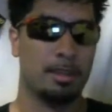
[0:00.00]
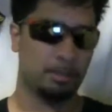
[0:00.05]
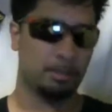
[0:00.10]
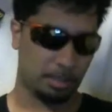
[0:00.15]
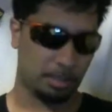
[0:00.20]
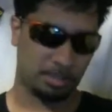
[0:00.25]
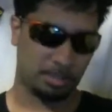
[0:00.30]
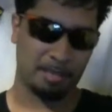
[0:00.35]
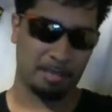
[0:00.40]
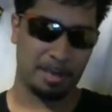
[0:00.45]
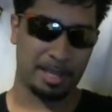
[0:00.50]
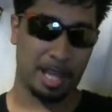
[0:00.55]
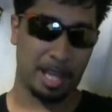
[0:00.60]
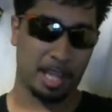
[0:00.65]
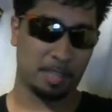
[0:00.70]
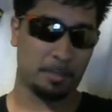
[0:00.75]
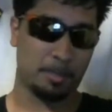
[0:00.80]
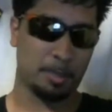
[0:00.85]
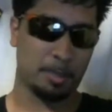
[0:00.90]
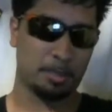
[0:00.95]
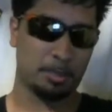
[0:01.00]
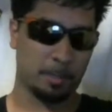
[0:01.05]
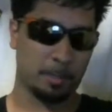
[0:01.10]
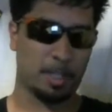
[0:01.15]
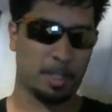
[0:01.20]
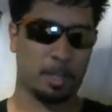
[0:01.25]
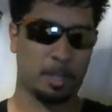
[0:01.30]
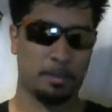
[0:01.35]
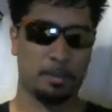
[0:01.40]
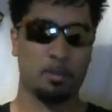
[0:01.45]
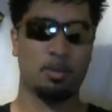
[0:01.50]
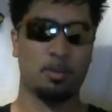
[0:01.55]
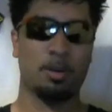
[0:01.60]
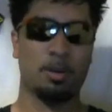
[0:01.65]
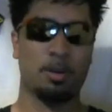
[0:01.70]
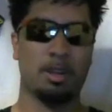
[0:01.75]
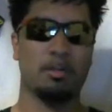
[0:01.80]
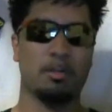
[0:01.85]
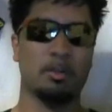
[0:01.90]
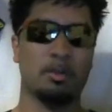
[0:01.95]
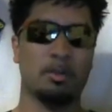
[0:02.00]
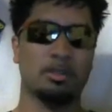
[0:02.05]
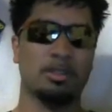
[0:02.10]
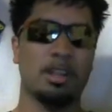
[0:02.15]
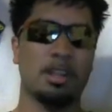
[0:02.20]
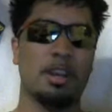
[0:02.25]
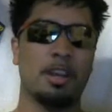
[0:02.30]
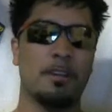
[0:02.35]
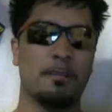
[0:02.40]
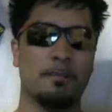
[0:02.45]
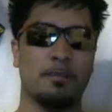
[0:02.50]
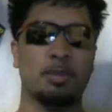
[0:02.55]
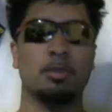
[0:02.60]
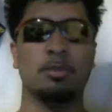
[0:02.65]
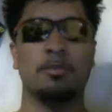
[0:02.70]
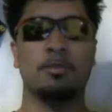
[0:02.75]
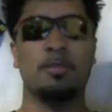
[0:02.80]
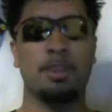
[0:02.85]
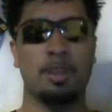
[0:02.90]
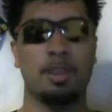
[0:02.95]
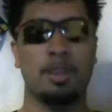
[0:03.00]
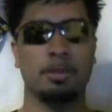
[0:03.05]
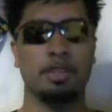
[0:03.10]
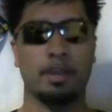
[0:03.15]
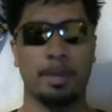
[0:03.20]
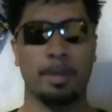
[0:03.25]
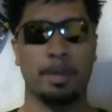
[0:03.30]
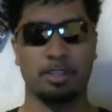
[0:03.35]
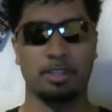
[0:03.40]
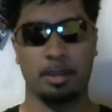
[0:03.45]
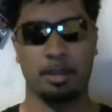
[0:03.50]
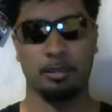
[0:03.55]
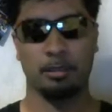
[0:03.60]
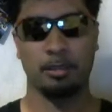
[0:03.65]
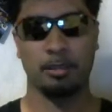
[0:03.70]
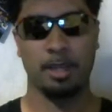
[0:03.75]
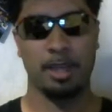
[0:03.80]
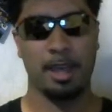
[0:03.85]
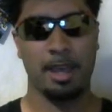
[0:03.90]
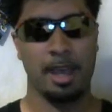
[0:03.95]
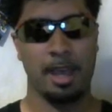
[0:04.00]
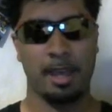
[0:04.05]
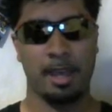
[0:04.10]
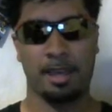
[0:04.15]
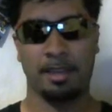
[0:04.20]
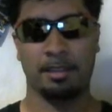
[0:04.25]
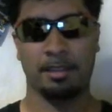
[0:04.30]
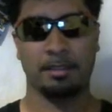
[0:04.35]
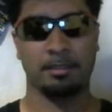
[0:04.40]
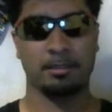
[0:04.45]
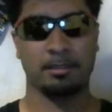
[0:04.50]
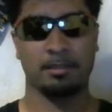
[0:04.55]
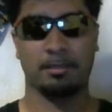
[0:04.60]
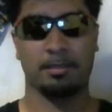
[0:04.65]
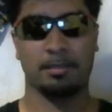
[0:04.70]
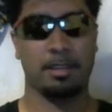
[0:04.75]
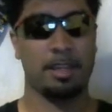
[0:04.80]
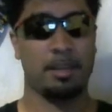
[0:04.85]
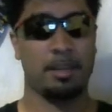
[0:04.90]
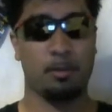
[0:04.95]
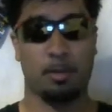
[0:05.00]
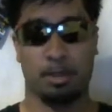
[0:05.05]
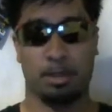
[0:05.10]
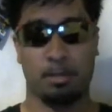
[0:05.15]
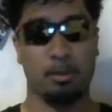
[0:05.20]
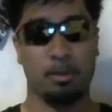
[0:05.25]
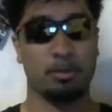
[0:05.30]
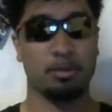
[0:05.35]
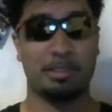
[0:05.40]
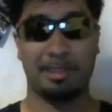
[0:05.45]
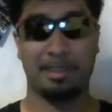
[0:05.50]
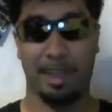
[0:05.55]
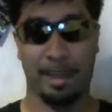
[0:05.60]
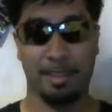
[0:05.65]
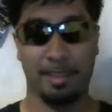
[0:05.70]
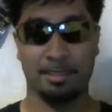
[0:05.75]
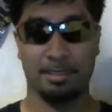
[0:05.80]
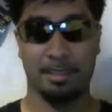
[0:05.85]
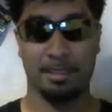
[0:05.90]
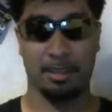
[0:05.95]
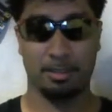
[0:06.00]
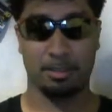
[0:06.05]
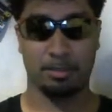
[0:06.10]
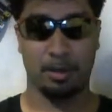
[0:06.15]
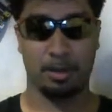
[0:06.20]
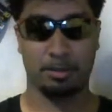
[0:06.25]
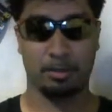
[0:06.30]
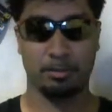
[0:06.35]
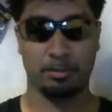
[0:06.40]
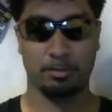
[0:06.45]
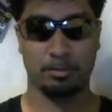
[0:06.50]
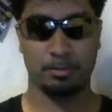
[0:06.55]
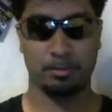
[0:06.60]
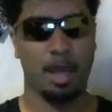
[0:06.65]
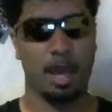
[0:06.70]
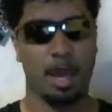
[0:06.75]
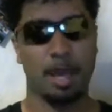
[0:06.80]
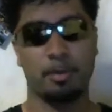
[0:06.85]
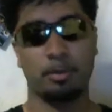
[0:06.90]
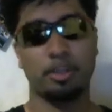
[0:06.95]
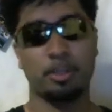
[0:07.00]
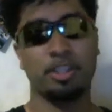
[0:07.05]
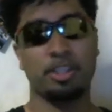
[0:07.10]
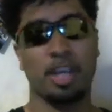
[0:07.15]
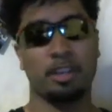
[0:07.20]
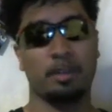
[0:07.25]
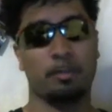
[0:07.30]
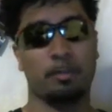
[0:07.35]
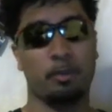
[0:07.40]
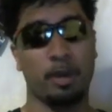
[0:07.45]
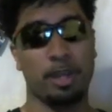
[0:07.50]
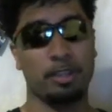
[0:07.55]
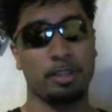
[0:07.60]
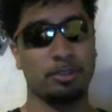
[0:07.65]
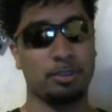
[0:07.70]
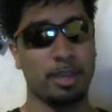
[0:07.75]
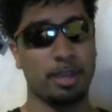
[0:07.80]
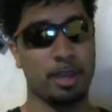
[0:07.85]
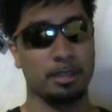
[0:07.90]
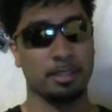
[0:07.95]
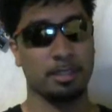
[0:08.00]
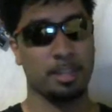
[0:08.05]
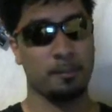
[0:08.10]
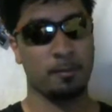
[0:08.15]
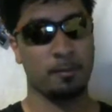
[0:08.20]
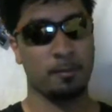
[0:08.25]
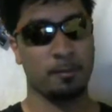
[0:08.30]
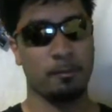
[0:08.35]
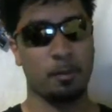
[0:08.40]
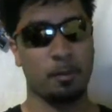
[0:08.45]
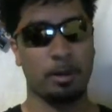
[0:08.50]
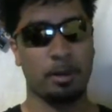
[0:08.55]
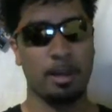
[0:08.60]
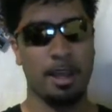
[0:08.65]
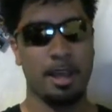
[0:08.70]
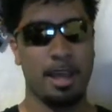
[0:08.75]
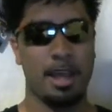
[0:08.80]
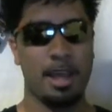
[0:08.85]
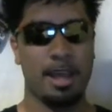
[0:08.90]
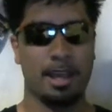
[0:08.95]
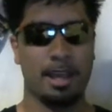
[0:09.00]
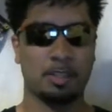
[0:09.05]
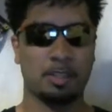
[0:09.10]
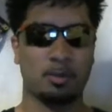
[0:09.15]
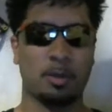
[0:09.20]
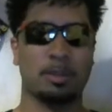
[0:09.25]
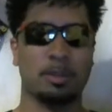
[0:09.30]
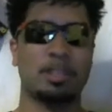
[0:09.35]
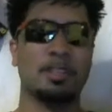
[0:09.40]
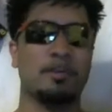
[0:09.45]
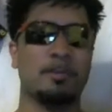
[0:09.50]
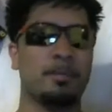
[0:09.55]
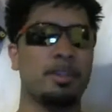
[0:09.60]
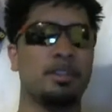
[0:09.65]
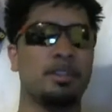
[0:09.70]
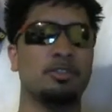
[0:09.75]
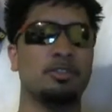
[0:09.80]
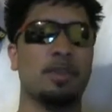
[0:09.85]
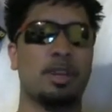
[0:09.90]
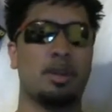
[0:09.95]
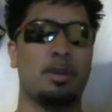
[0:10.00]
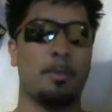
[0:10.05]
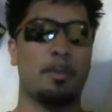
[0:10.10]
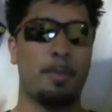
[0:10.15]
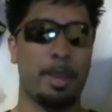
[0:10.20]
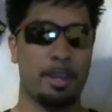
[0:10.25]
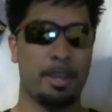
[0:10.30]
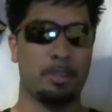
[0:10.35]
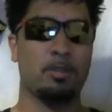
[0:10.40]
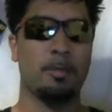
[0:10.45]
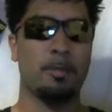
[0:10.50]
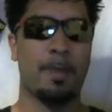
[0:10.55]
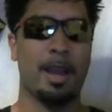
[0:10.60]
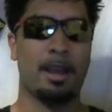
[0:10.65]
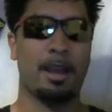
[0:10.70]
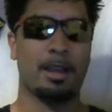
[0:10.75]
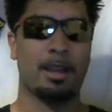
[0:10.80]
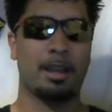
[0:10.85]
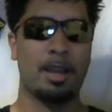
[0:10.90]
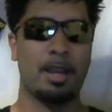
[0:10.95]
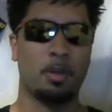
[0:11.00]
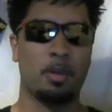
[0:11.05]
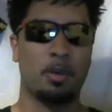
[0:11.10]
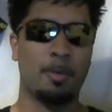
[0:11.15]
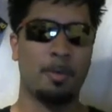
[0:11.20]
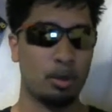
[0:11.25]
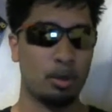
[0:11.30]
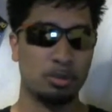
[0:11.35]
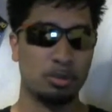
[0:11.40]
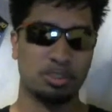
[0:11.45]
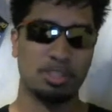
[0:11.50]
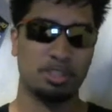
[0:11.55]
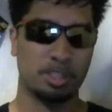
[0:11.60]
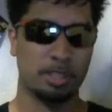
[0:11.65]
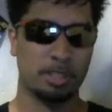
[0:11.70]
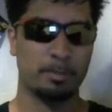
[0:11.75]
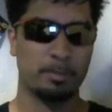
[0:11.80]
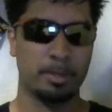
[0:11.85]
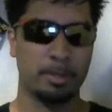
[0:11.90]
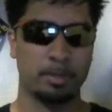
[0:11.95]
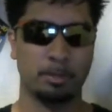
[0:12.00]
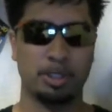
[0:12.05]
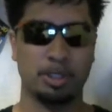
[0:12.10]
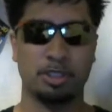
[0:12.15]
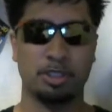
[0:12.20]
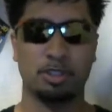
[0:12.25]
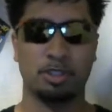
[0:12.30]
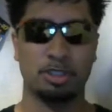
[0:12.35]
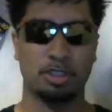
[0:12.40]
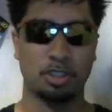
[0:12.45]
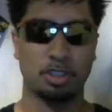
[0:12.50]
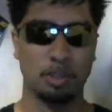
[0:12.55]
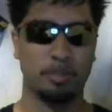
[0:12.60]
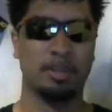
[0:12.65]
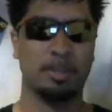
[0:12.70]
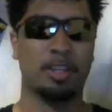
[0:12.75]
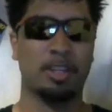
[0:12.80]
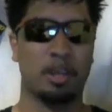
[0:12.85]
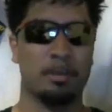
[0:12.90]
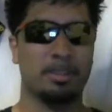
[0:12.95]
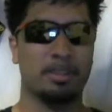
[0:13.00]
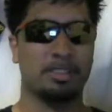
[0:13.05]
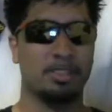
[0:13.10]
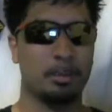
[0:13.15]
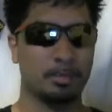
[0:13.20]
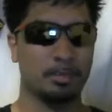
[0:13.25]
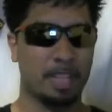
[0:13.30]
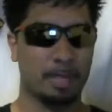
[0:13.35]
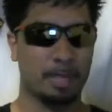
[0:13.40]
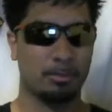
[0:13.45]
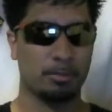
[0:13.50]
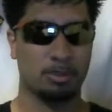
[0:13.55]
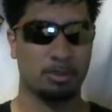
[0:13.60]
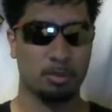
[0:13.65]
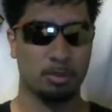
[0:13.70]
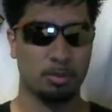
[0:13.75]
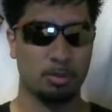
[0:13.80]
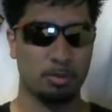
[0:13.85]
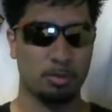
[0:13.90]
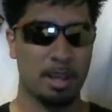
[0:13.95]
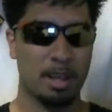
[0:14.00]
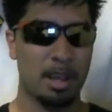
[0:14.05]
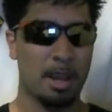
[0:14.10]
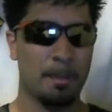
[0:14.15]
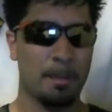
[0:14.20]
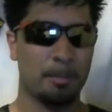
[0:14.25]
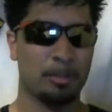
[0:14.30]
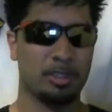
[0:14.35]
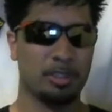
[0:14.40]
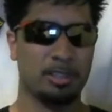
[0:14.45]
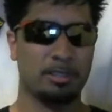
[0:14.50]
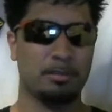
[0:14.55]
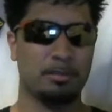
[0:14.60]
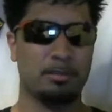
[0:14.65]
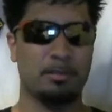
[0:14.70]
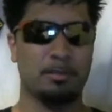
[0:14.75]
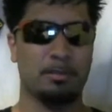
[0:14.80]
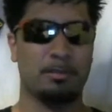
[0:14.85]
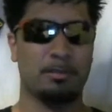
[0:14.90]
Just like my last build, it's becoming one of the most viewed videos on my channel, and one of the most liked as well. I appreciate the praise you guys give me for it, as well as me trying to repay you back with my OCG build, which should be coming sometime soon, but